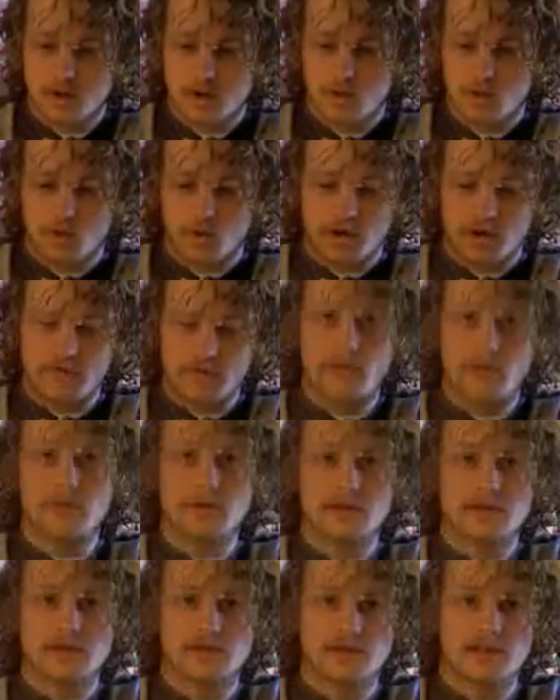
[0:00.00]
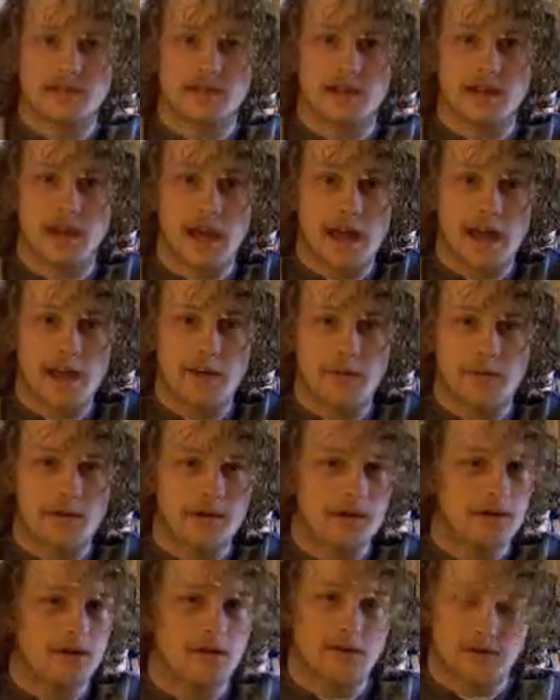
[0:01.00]
One of them is the gag
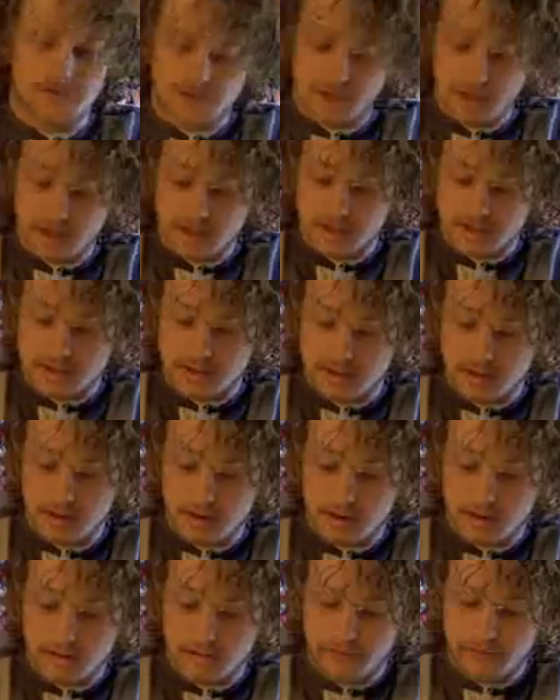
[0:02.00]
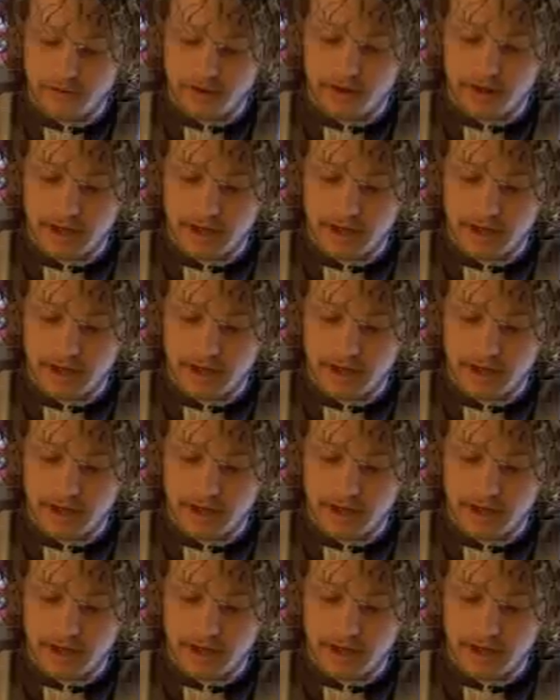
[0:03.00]
reel, which I just love.